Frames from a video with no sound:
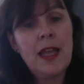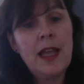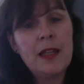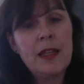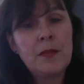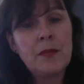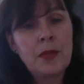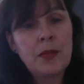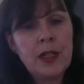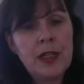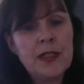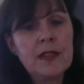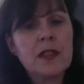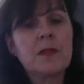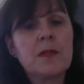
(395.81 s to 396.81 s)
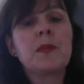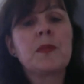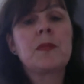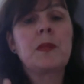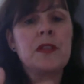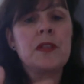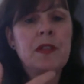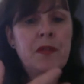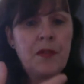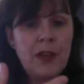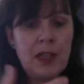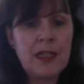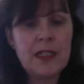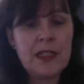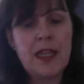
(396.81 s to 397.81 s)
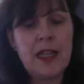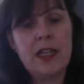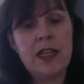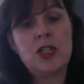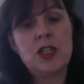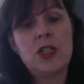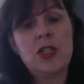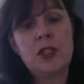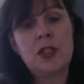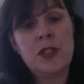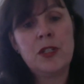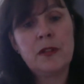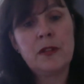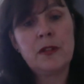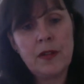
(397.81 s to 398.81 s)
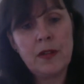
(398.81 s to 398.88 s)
and brings a specific intention,